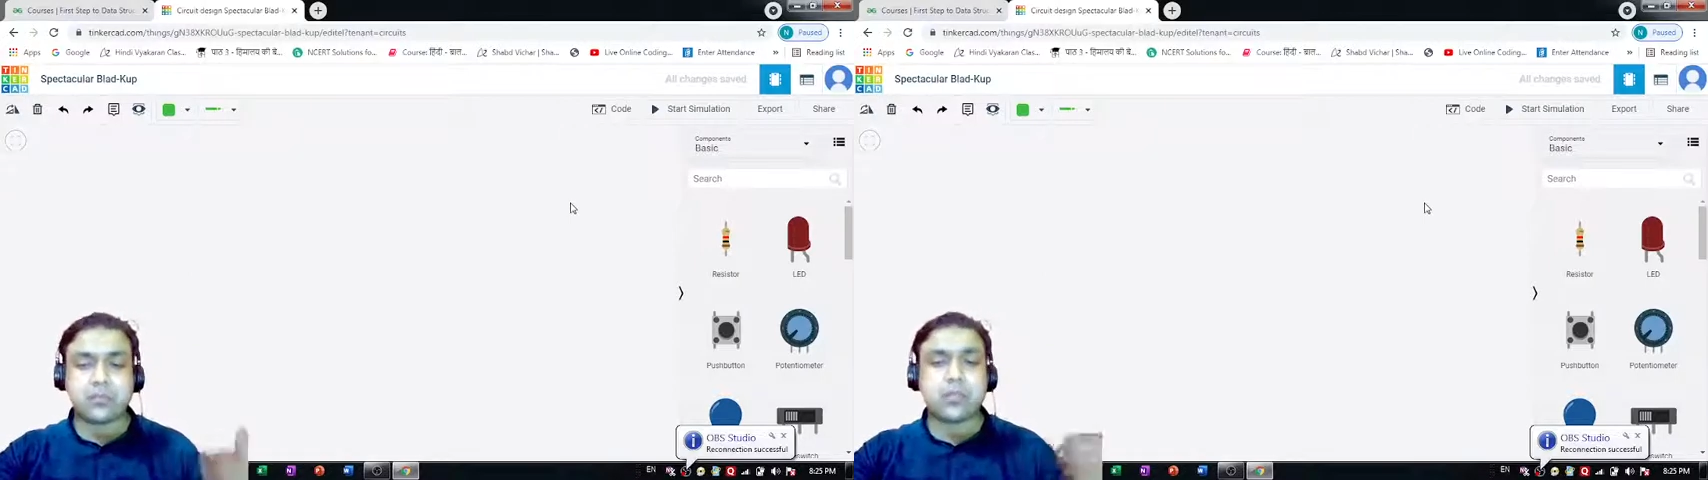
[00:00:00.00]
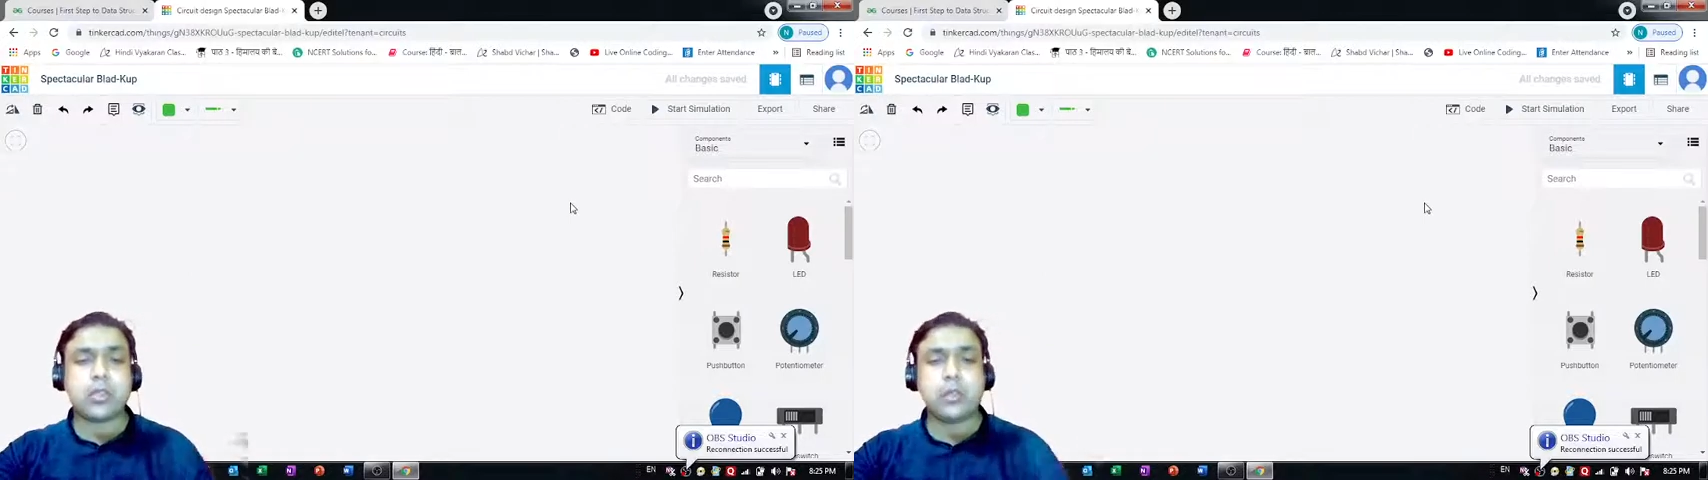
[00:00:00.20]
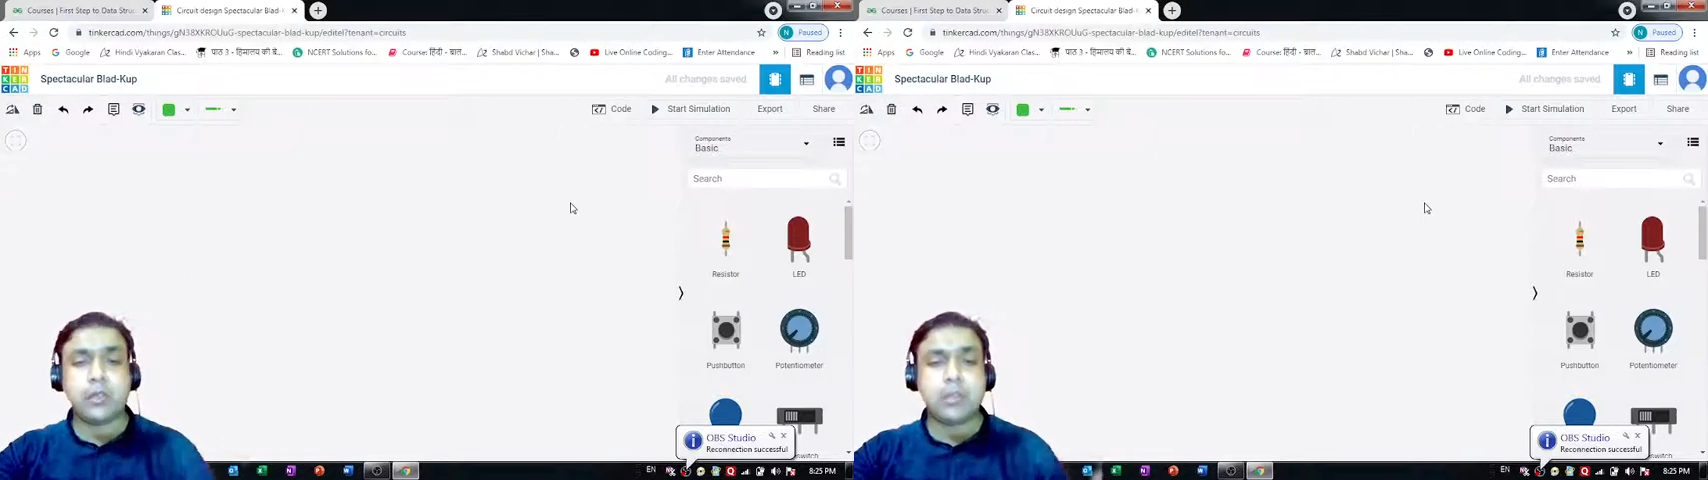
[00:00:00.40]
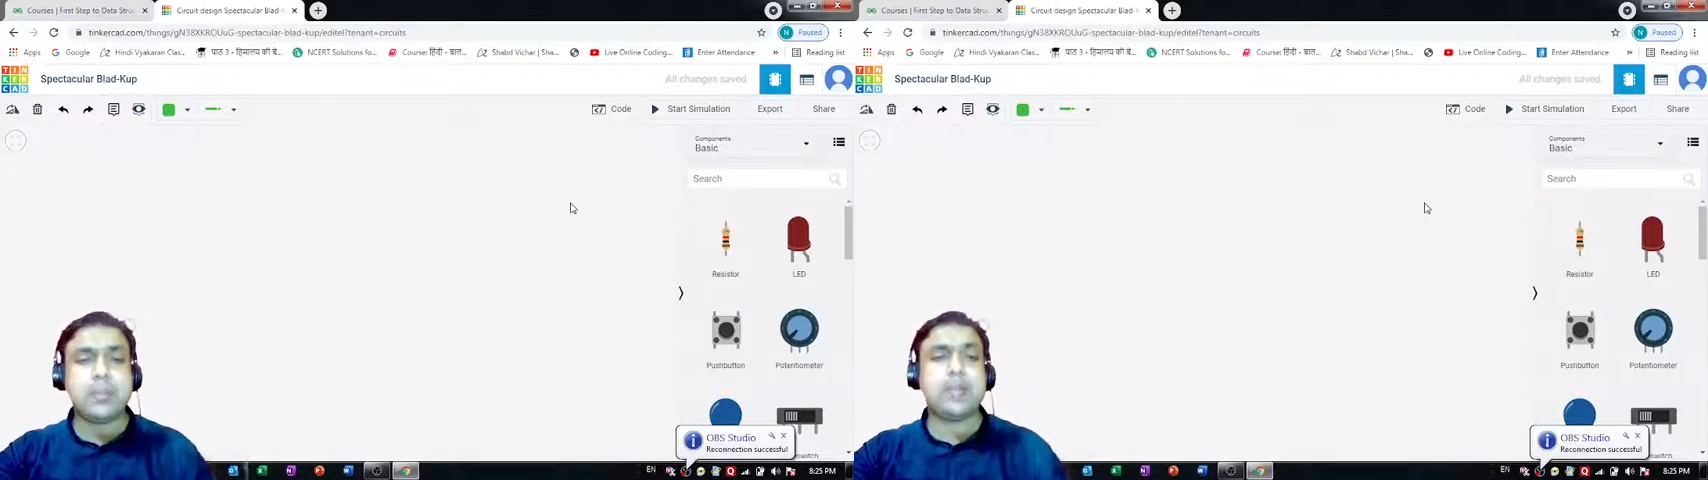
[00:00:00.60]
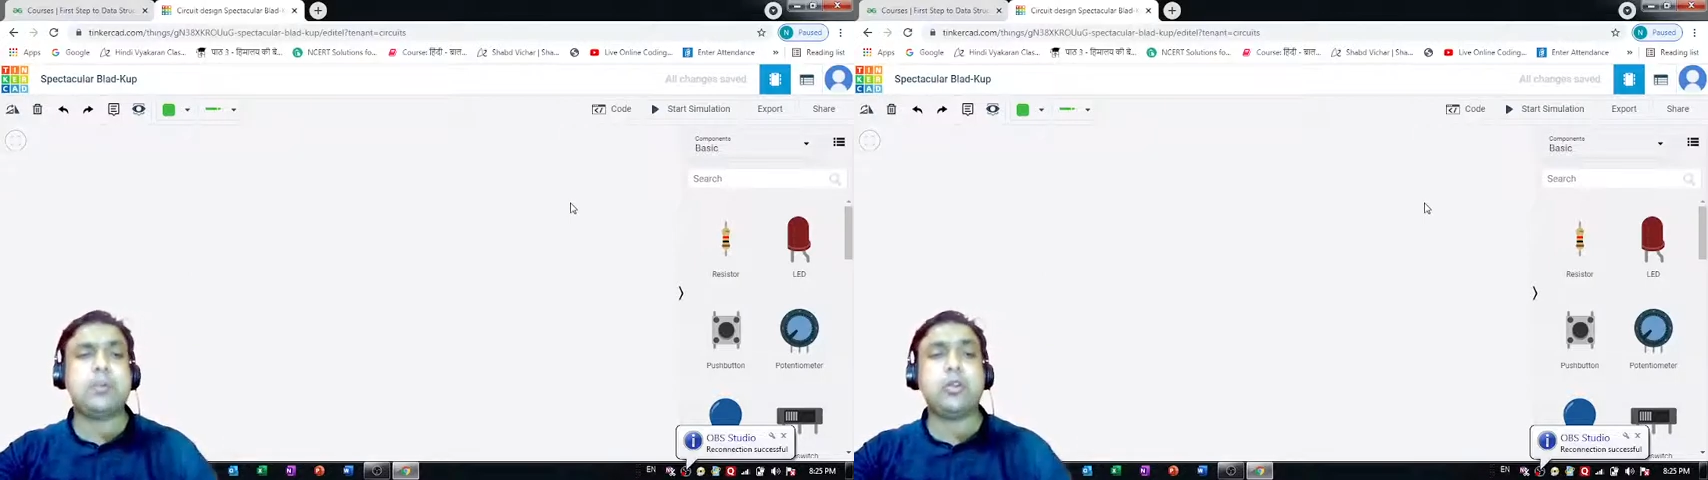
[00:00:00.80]
you will
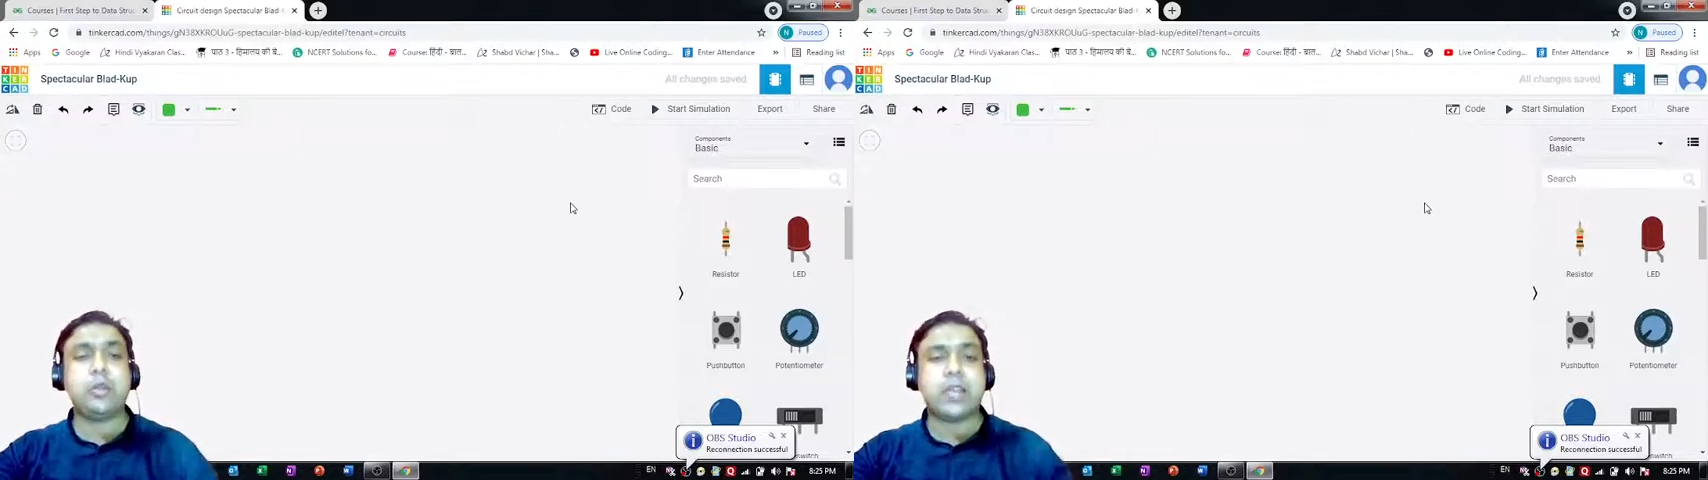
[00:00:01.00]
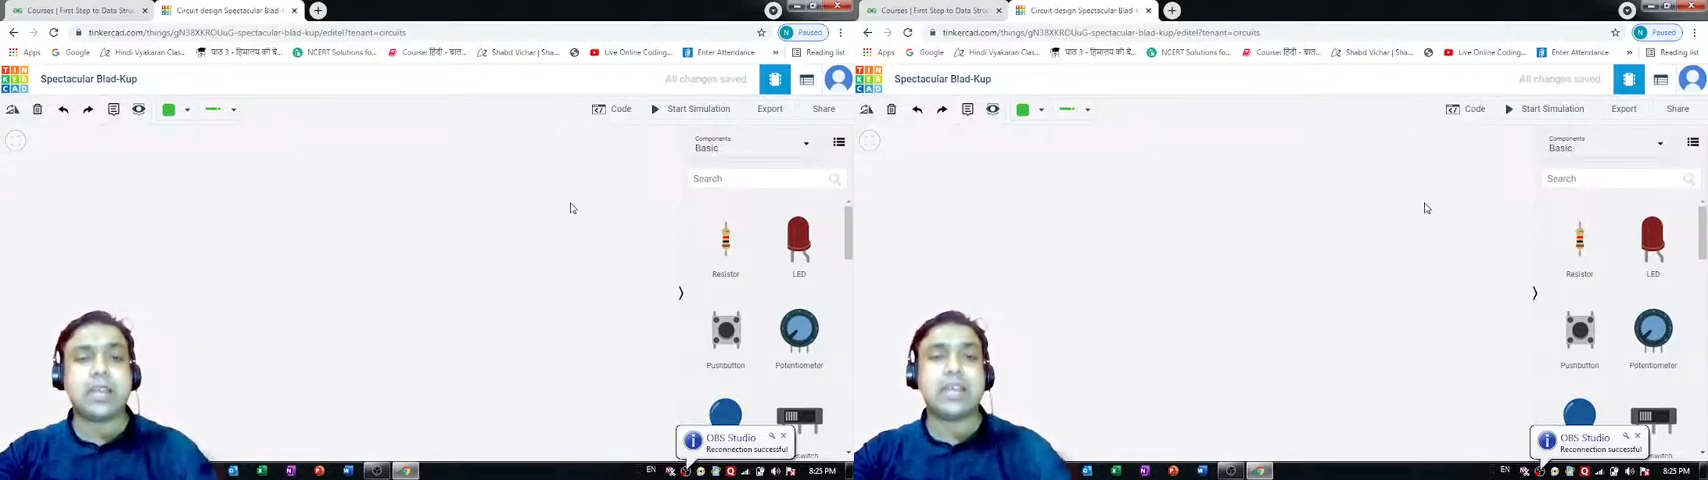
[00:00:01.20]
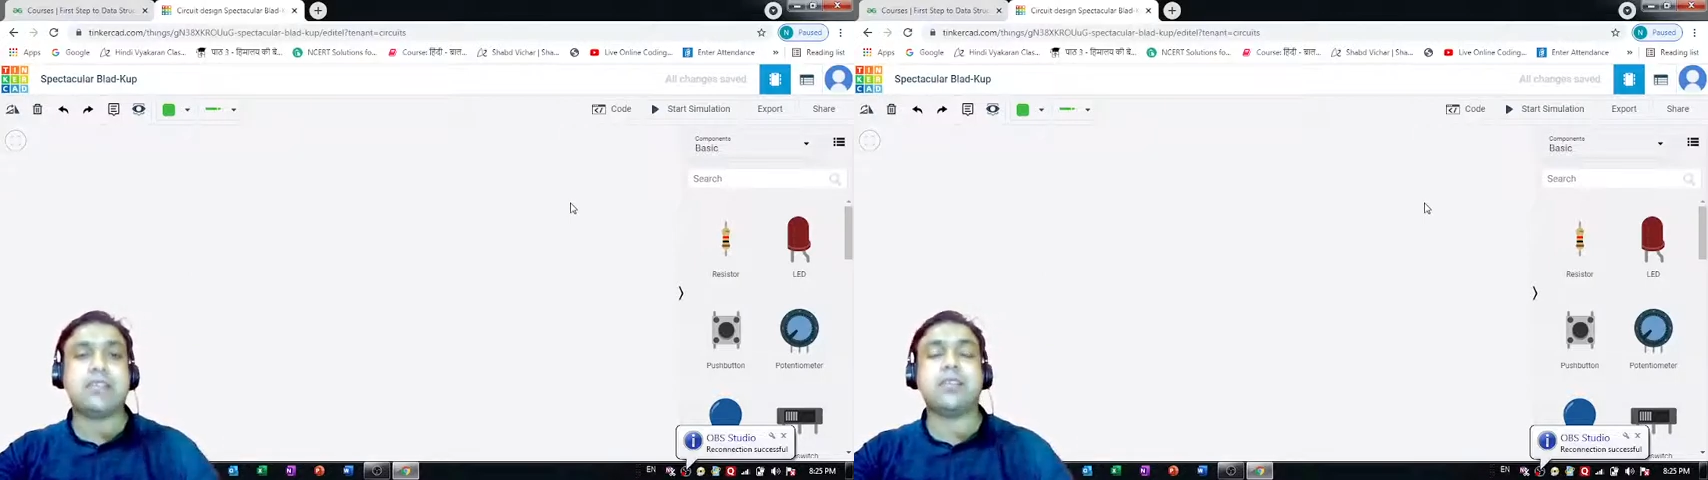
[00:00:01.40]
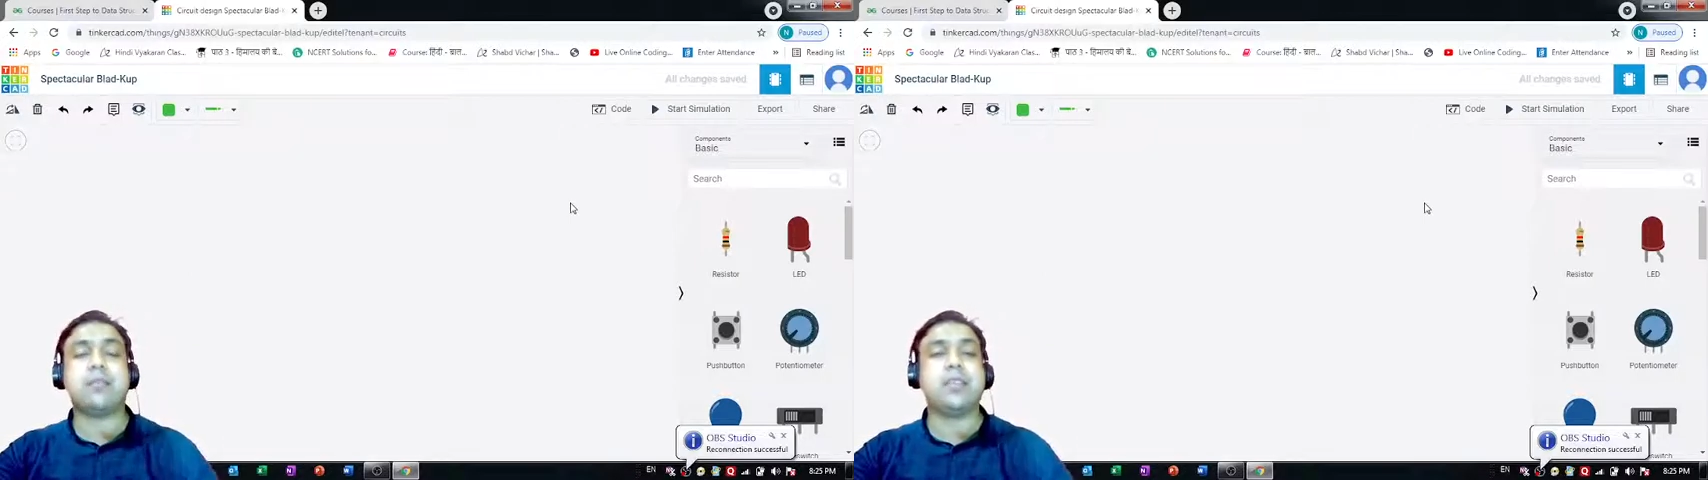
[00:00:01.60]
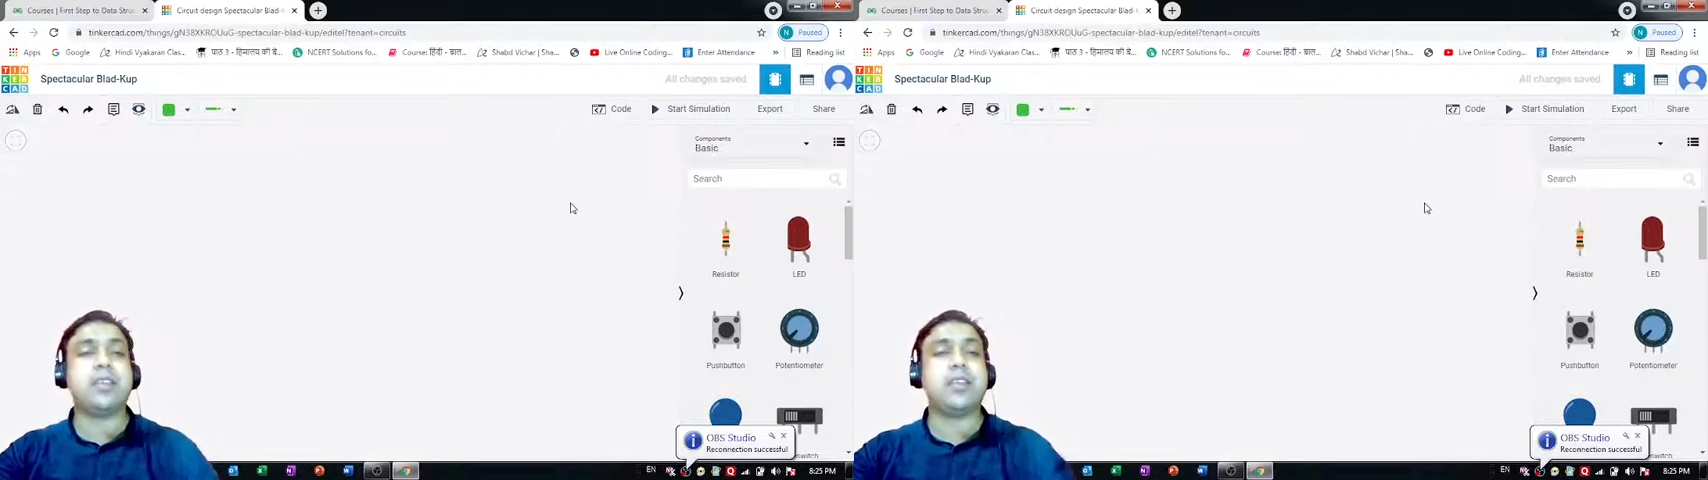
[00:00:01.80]
be able to create
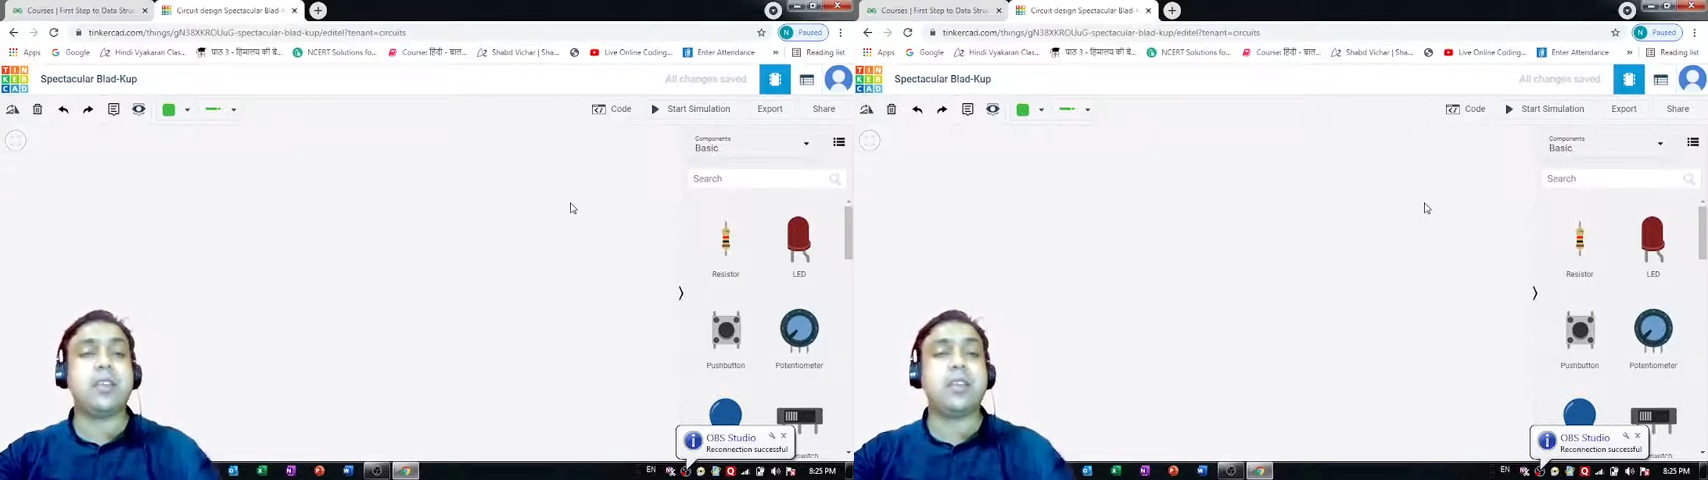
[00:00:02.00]
something